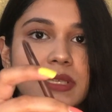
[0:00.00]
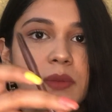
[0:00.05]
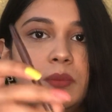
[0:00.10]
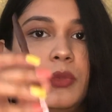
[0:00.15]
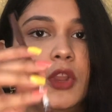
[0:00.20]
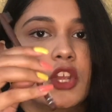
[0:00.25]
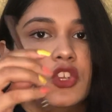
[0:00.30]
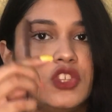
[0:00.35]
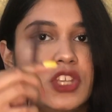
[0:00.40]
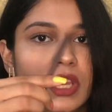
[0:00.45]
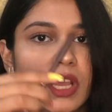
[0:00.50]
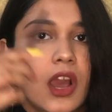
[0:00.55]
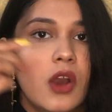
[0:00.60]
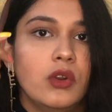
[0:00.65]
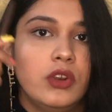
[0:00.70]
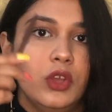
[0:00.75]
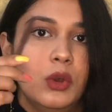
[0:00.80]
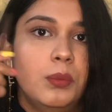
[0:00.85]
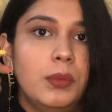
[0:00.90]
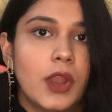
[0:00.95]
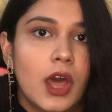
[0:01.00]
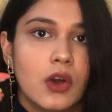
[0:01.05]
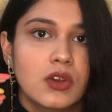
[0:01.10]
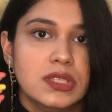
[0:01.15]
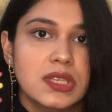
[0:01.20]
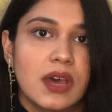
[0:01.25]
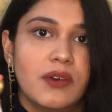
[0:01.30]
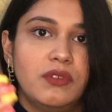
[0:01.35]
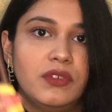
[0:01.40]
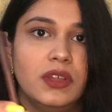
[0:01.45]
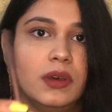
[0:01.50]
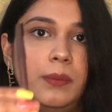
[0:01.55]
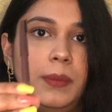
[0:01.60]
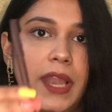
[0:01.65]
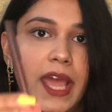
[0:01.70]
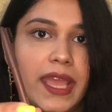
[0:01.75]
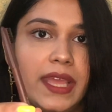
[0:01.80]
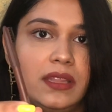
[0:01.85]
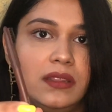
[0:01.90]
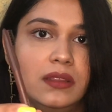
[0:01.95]
in brushing out your brows after
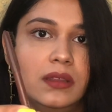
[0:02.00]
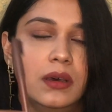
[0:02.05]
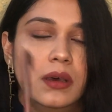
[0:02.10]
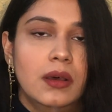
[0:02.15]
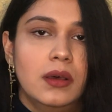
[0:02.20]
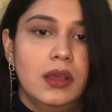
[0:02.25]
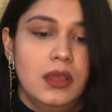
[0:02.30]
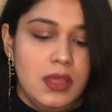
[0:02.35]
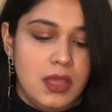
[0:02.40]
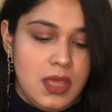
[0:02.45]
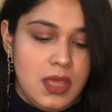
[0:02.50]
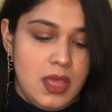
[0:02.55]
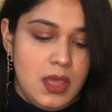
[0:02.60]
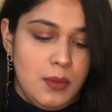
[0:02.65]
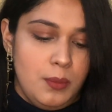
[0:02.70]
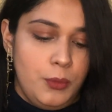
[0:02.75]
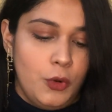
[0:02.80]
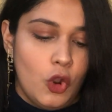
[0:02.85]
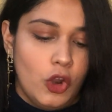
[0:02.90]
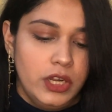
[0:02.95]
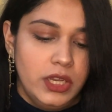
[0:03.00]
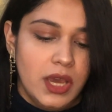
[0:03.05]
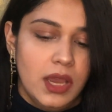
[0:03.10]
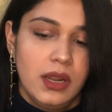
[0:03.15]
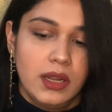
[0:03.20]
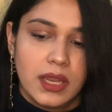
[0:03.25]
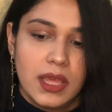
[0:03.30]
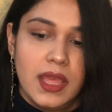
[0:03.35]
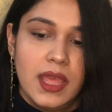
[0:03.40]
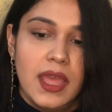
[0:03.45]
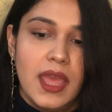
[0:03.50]
applying the product.